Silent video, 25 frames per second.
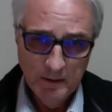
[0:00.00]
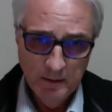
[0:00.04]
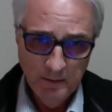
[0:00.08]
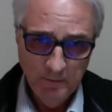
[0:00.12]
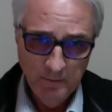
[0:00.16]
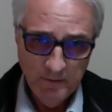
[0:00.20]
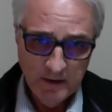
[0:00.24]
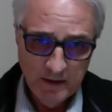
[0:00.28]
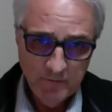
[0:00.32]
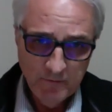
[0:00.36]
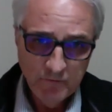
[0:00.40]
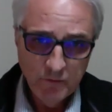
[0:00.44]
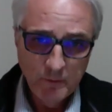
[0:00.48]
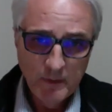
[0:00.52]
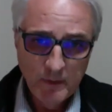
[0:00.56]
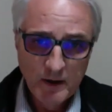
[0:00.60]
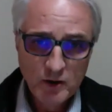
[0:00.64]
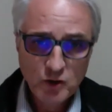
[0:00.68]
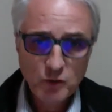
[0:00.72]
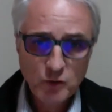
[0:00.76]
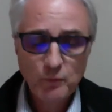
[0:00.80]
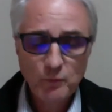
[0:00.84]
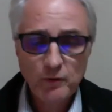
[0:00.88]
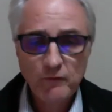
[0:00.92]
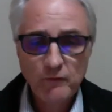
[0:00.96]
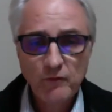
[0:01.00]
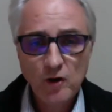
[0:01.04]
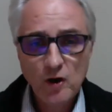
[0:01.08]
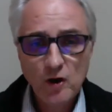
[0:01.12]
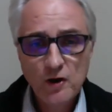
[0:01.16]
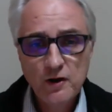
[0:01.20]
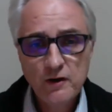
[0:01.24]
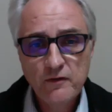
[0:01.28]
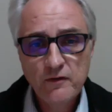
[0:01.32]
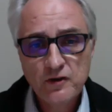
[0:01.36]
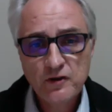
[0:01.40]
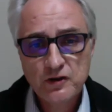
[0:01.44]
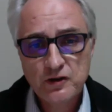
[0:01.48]
the information
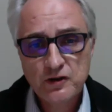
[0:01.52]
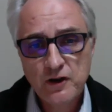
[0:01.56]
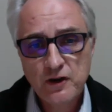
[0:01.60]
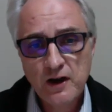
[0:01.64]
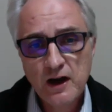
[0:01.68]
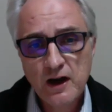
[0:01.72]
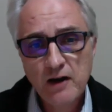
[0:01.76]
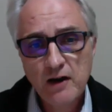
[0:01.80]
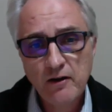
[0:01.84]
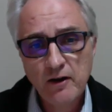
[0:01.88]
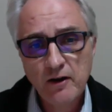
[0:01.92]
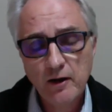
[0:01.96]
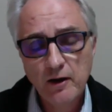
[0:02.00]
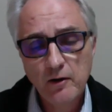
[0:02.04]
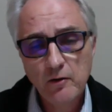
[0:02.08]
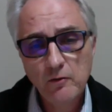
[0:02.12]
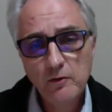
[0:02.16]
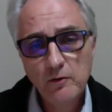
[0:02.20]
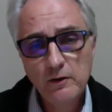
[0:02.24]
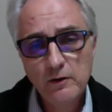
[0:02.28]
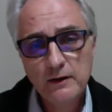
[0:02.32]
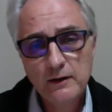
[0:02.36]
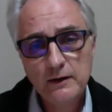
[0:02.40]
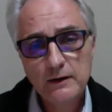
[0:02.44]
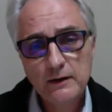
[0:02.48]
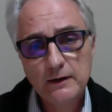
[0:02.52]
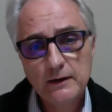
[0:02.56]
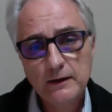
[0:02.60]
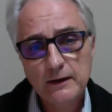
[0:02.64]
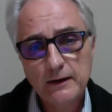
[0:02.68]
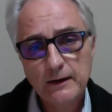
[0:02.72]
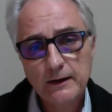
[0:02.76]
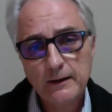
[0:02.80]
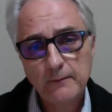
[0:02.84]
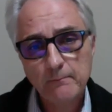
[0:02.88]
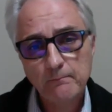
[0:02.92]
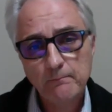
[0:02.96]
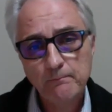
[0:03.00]
provided in the scenario.
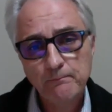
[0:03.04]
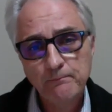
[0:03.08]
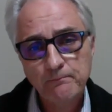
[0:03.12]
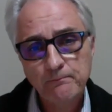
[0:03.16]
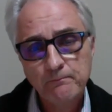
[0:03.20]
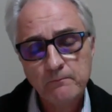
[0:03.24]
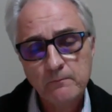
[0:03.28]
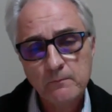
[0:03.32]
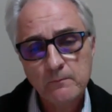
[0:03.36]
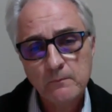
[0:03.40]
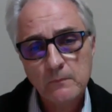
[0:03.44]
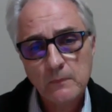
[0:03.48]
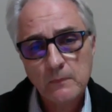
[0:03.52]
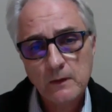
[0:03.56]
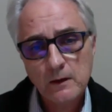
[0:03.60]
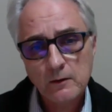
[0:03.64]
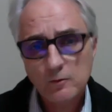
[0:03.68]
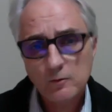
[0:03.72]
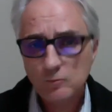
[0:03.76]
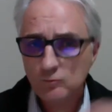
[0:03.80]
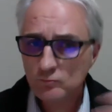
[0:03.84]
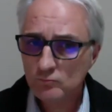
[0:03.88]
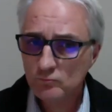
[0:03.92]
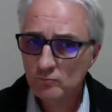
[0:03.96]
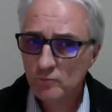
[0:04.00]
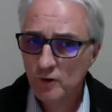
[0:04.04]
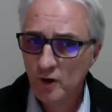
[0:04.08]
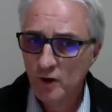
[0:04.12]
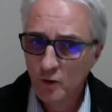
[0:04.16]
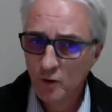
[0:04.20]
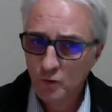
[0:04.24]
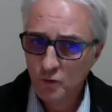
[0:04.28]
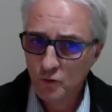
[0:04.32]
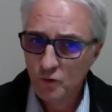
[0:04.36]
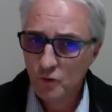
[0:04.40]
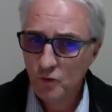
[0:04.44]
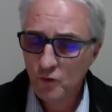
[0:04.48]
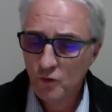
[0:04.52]
You know,
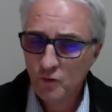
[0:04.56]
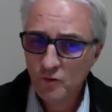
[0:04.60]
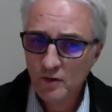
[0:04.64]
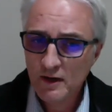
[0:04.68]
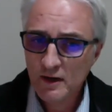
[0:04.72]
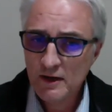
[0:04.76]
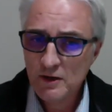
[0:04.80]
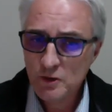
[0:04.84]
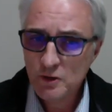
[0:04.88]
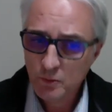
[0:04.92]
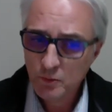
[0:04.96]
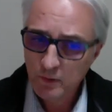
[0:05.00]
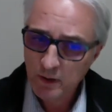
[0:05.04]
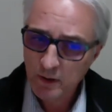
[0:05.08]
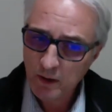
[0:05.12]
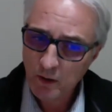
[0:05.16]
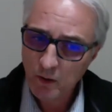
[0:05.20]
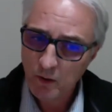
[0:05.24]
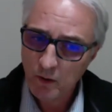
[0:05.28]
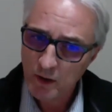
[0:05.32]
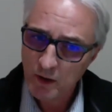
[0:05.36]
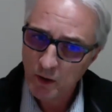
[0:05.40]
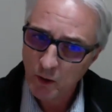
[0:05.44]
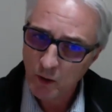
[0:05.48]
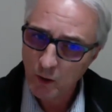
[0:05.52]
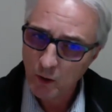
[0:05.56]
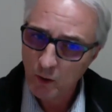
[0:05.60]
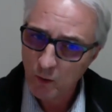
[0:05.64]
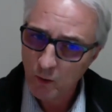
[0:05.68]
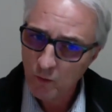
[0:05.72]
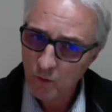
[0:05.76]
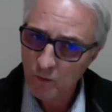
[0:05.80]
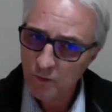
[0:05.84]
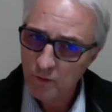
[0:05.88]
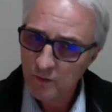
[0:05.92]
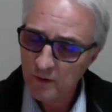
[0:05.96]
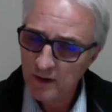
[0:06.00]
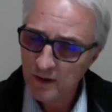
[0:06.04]
do you need to
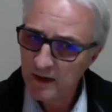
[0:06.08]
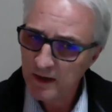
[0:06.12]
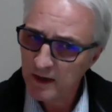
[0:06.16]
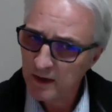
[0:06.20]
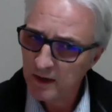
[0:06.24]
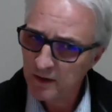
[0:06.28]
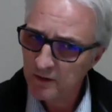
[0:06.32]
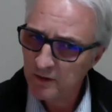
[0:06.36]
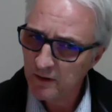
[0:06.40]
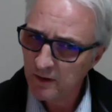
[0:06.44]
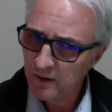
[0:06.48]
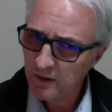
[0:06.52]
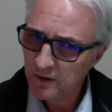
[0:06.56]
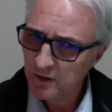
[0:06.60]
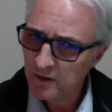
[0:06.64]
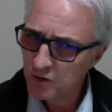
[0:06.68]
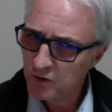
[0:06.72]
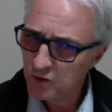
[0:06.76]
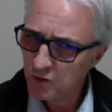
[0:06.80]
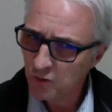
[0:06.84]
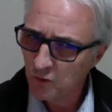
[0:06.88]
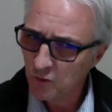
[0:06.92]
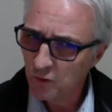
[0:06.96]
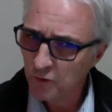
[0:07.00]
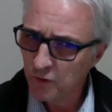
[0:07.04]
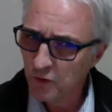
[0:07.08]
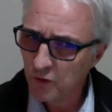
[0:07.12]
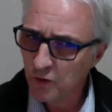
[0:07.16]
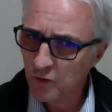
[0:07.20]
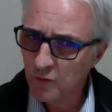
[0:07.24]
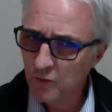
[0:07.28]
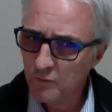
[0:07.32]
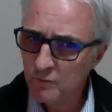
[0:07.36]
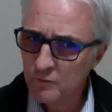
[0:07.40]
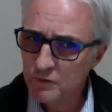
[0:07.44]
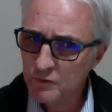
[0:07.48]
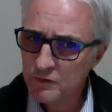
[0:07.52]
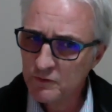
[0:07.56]
include any additional
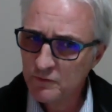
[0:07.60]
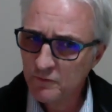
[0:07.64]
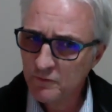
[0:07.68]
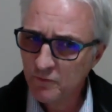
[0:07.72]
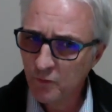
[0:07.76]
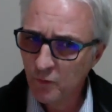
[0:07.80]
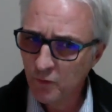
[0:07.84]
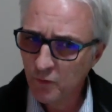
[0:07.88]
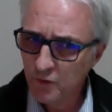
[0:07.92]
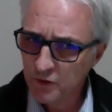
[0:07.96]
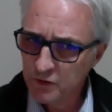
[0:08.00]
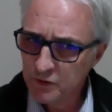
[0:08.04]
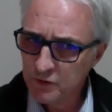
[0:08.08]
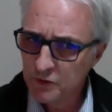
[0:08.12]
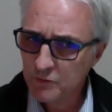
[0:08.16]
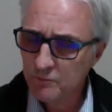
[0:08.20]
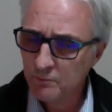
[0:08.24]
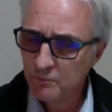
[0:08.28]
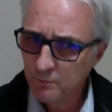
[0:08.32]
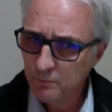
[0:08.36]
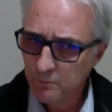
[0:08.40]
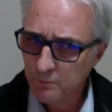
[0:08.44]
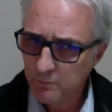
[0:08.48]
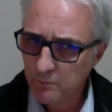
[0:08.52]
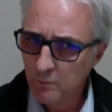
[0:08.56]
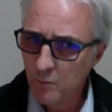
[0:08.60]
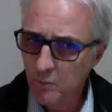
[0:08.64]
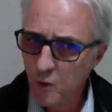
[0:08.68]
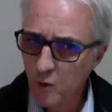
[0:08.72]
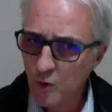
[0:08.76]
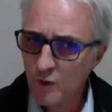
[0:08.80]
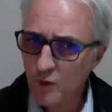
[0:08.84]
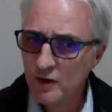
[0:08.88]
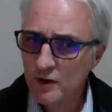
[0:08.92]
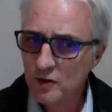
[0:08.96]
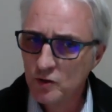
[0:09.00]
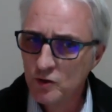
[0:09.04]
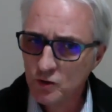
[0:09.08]
terms for this
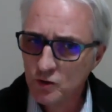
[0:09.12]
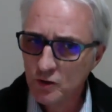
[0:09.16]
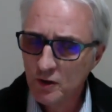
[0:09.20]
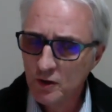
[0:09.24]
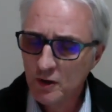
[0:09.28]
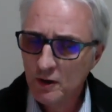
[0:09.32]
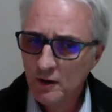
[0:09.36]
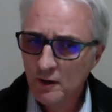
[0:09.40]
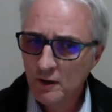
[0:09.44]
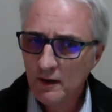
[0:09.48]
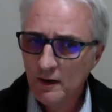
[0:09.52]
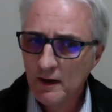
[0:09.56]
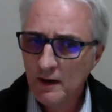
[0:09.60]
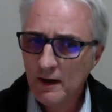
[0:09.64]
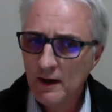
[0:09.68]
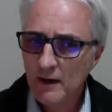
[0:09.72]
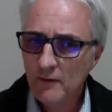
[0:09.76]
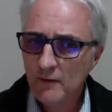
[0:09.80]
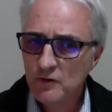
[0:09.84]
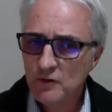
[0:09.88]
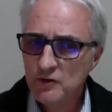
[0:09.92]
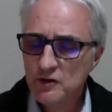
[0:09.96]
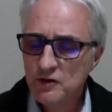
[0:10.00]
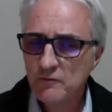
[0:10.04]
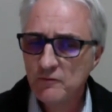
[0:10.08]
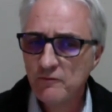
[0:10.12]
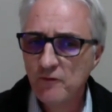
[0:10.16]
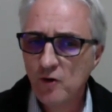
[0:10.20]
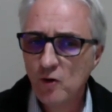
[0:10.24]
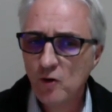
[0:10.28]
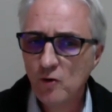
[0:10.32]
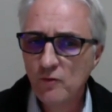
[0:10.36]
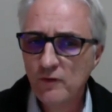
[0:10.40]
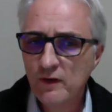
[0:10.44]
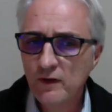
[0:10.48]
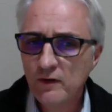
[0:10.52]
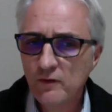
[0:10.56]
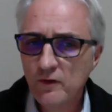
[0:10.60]
mortgage that's
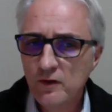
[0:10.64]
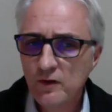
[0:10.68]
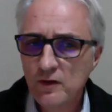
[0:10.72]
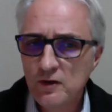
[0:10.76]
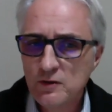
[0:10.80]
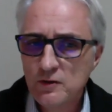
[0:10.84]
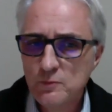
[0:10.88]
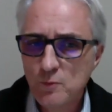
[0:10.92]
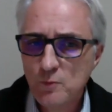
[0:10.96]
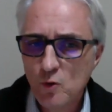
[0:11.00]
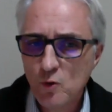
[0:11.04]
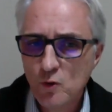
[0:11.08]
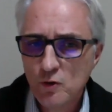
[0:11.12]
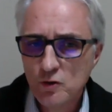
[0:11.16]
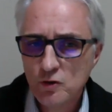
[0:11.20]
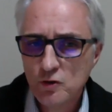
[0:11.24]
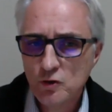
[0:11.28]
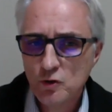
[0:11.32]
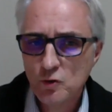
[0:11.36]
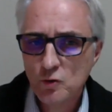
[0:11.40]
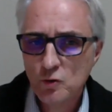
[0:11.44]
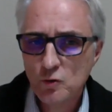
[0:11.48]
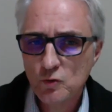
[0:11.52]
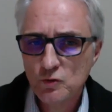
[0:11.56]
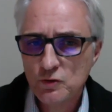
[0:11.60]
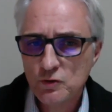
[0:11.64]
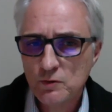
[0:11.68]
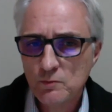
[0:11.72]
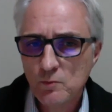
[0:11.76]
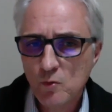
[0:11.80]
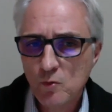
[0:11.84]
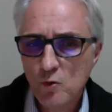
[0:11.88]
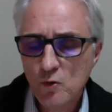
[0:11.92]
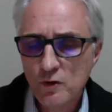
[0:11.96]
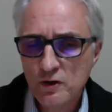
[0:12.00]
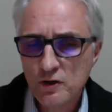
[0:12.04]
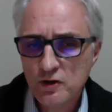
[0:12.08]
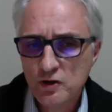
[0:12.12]
involving these mortgagors and
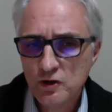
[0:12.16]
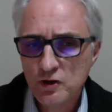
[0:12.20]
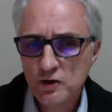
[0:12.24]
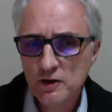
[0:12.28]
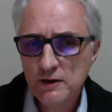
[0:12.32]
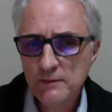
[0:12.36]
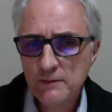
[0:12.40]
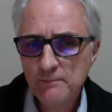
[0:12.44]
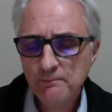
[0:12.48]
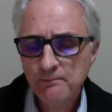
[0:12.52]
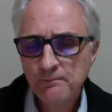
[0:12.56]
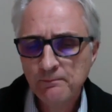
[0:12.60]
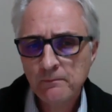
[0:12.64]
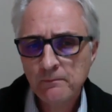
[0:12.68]
mortgagee?